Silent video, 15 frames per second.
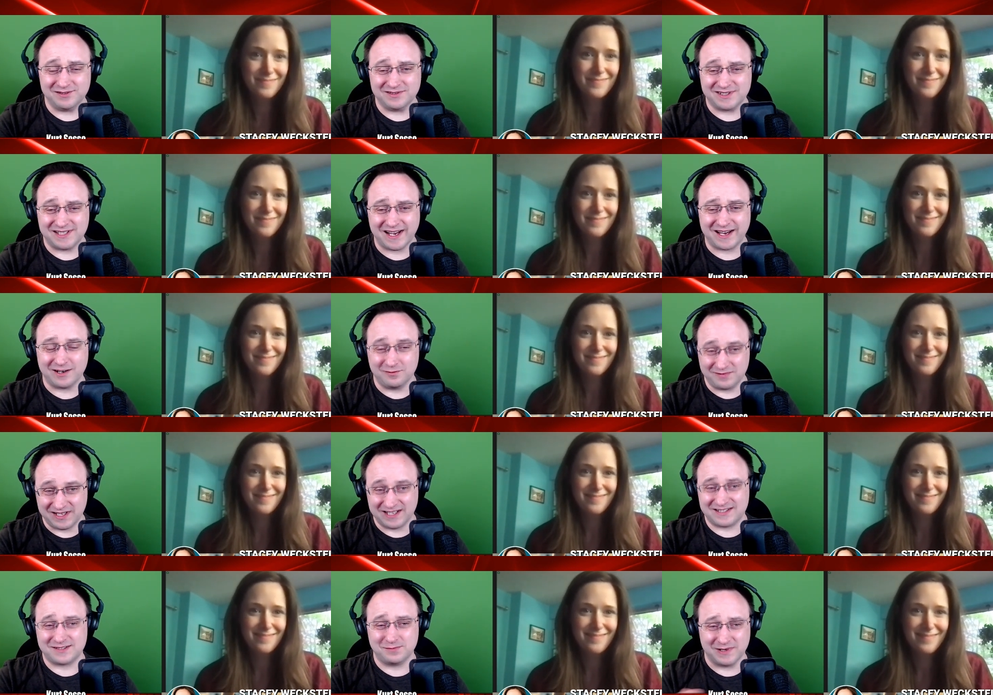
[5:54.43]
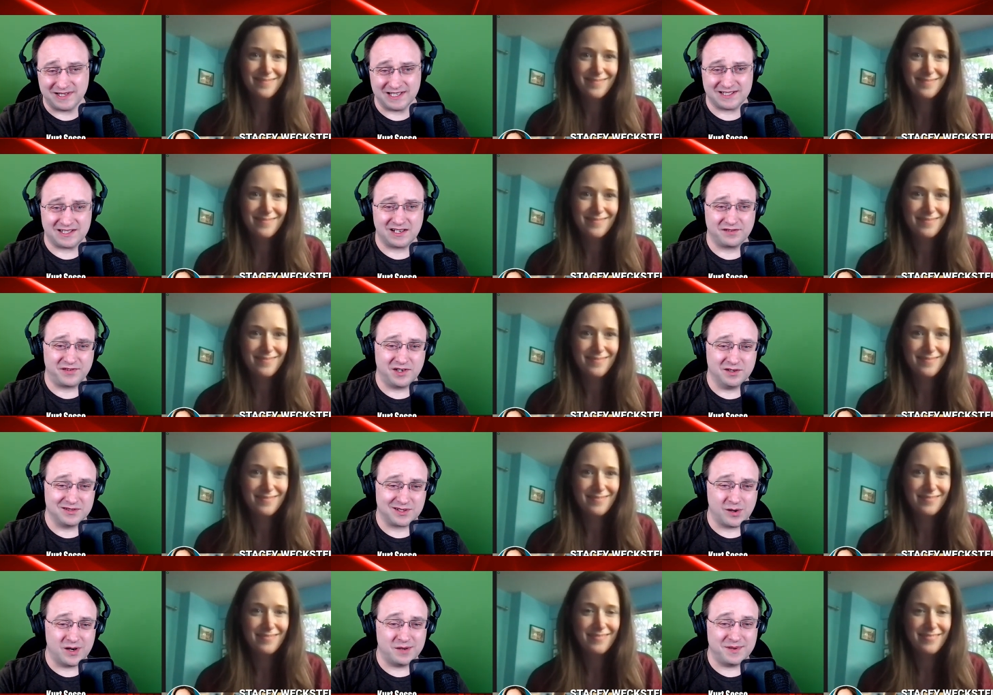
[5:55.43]
Speaker 1: second. That's when this interview is
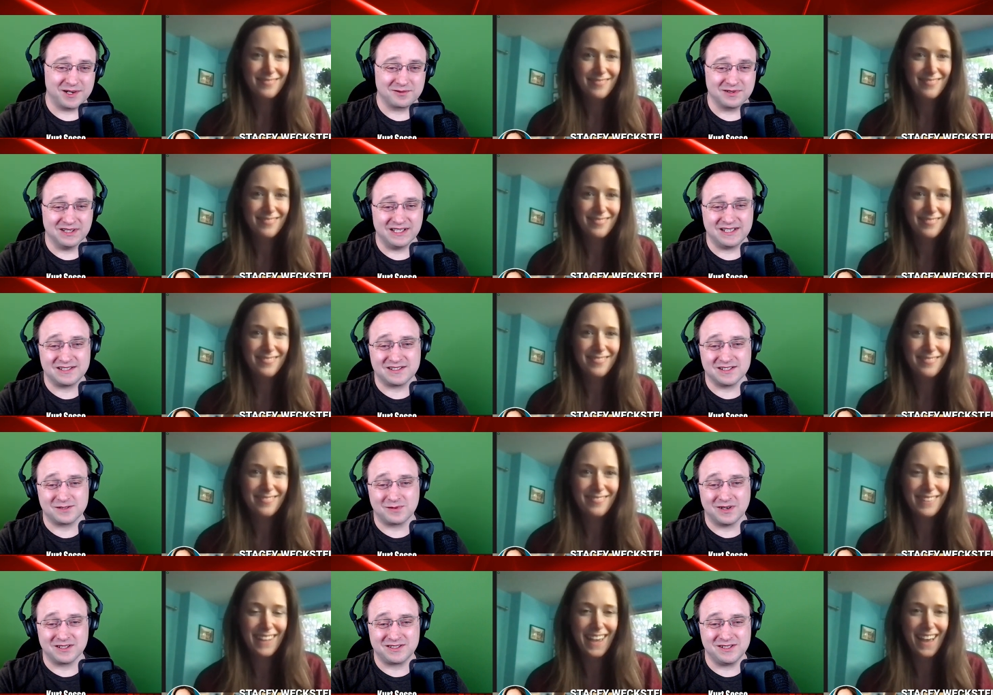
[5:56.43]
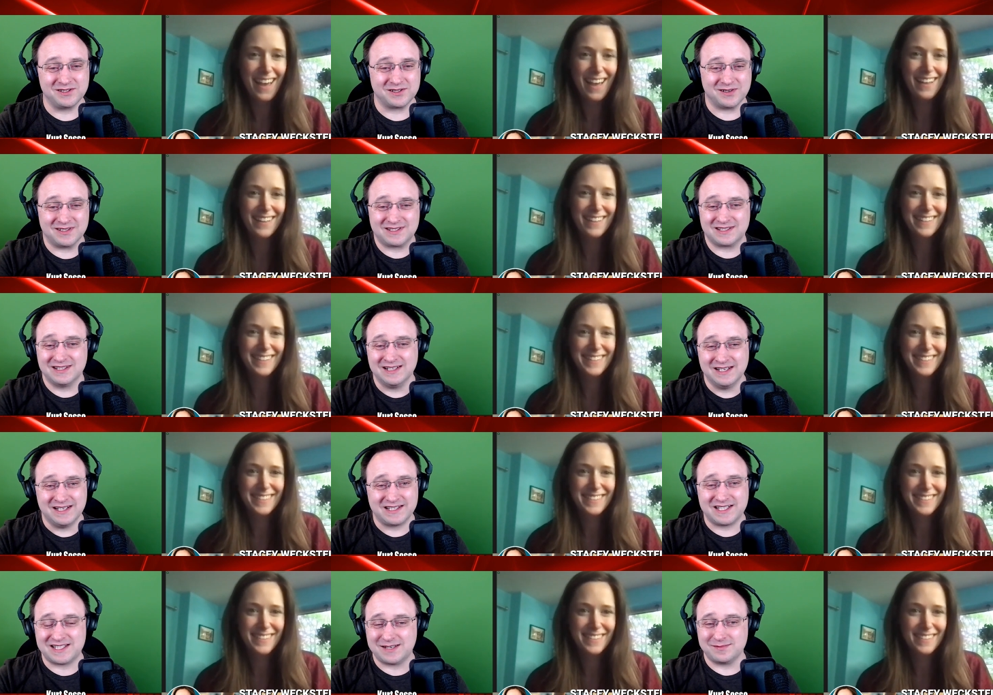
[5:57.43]
going to be released as well too. So it's it
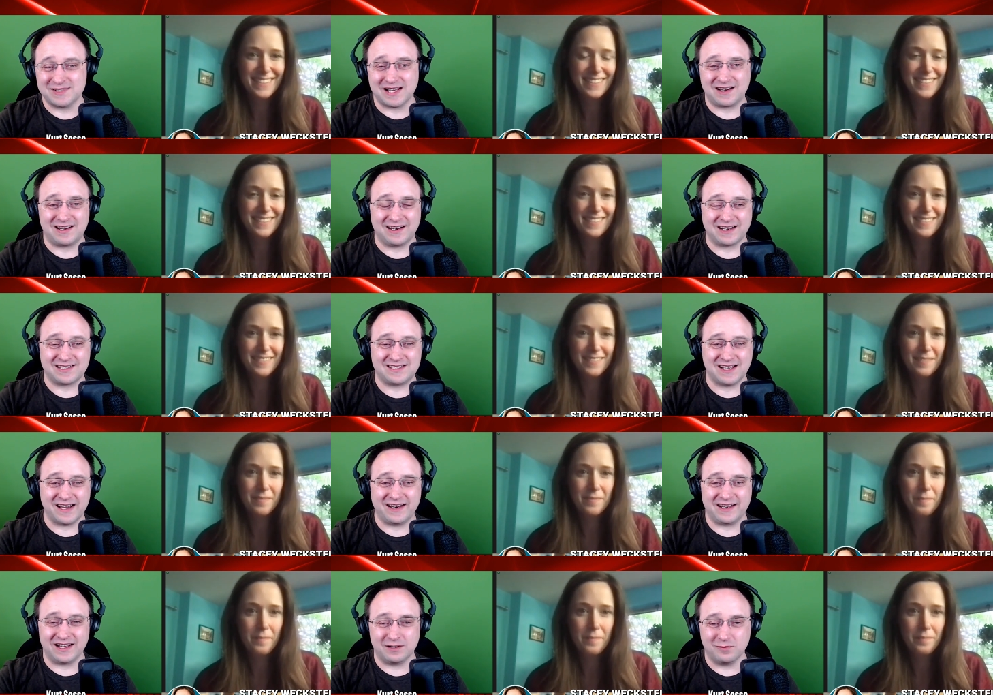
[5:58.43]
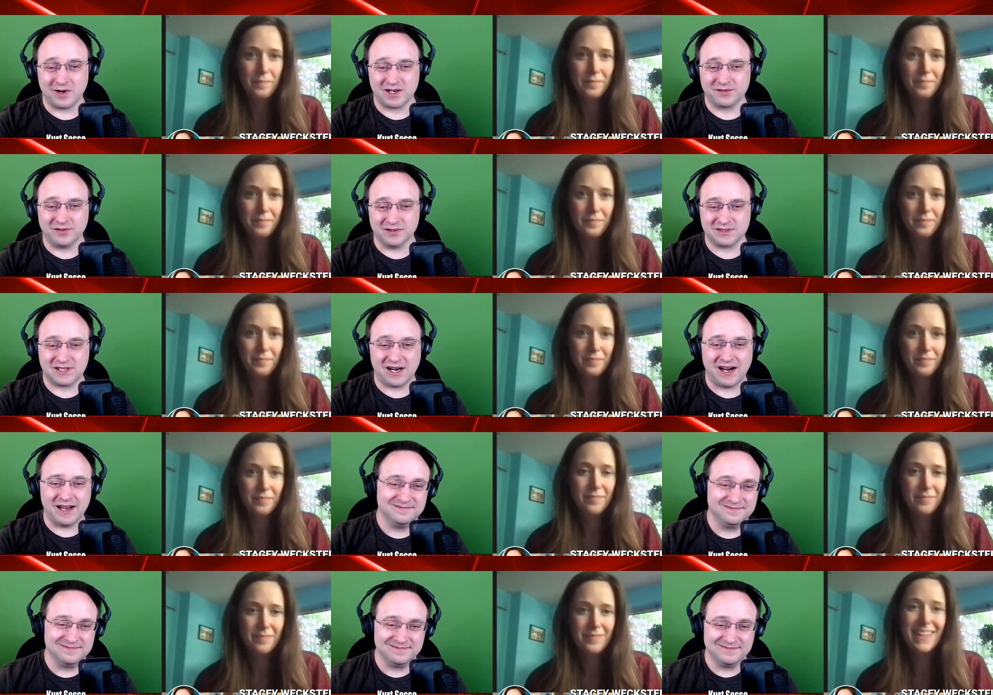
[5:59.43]
just seems like an exciting and wonderful
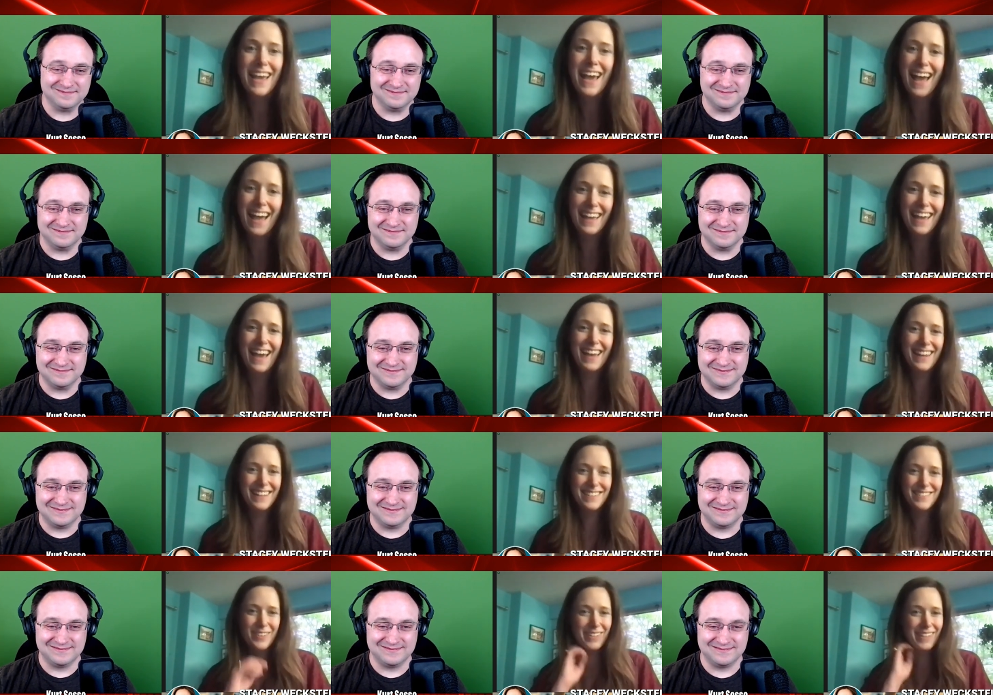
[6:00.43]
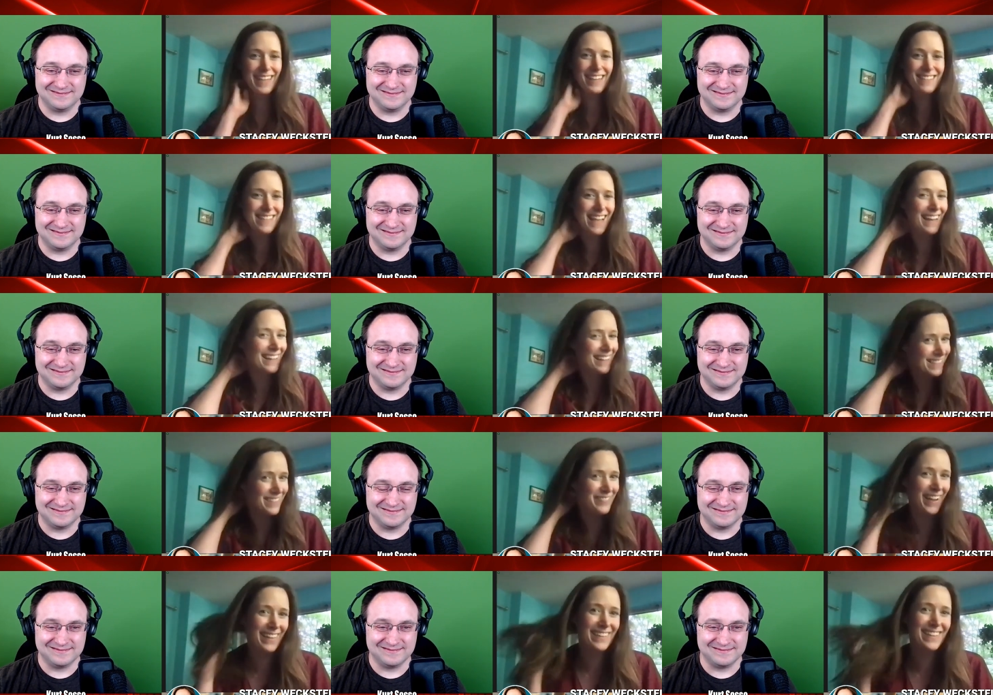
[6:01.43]
time.
Speaker 2: Yeah, yeah, it is really exciting to finally